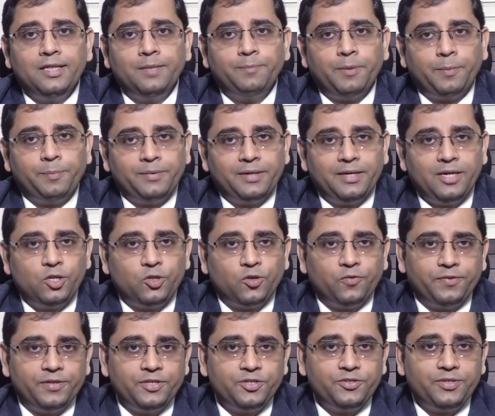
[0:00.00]
the peptides
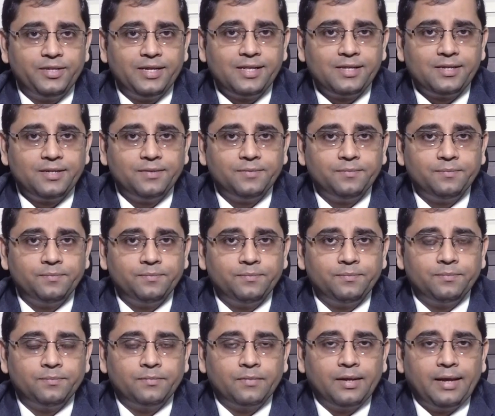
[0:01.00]
of interest
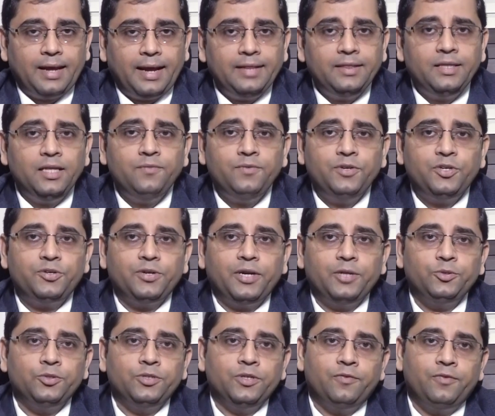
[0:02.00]
and then we try
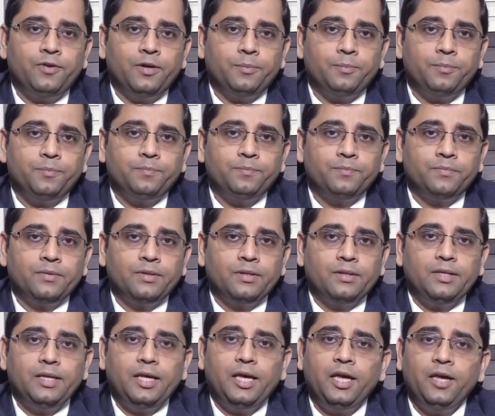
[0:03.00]
to develop
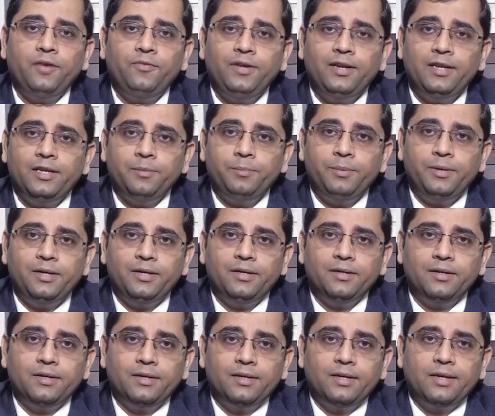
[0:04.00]
the heavy labeled
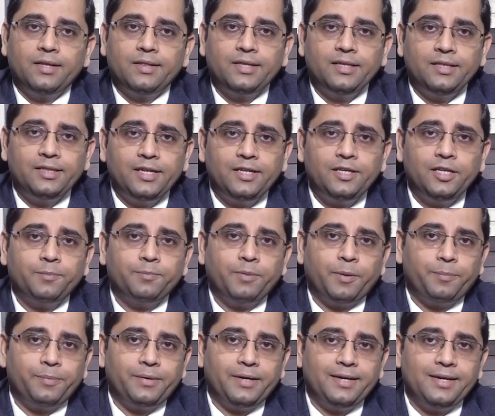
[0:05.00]
synthetic
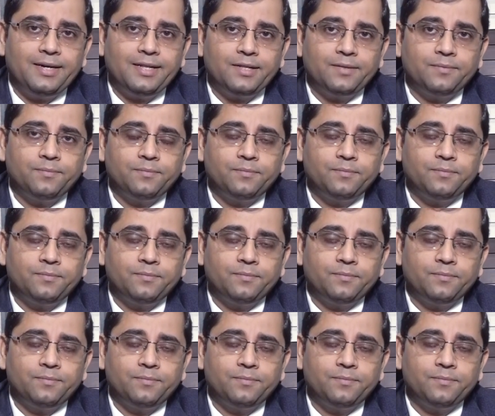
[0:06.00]
peptides